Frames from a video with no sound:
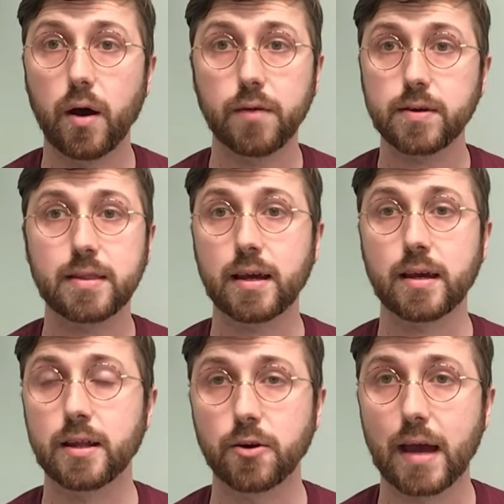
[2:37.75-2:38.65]
everything
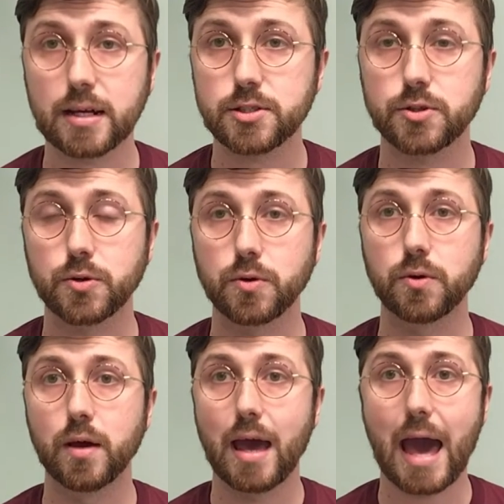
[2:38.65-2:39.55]
in our
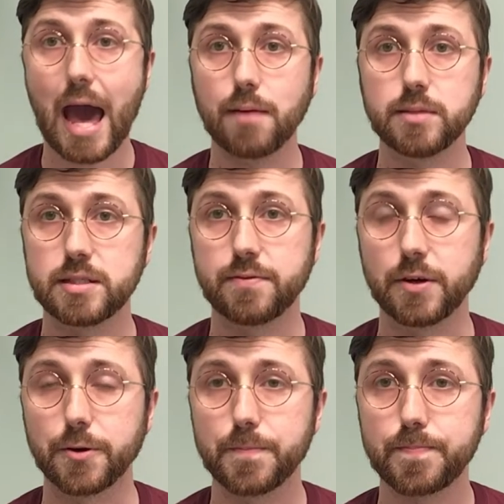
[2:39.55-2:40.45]
external
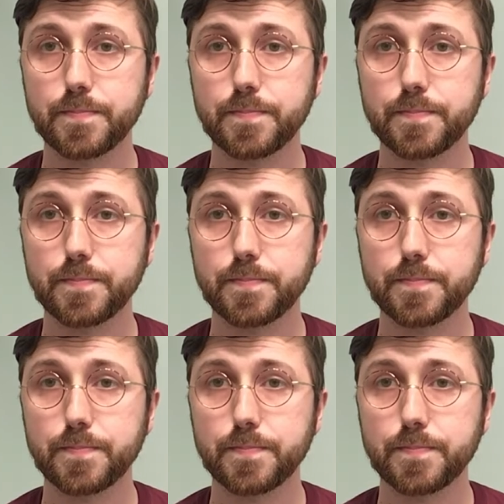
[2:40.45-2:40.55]
atmosphere.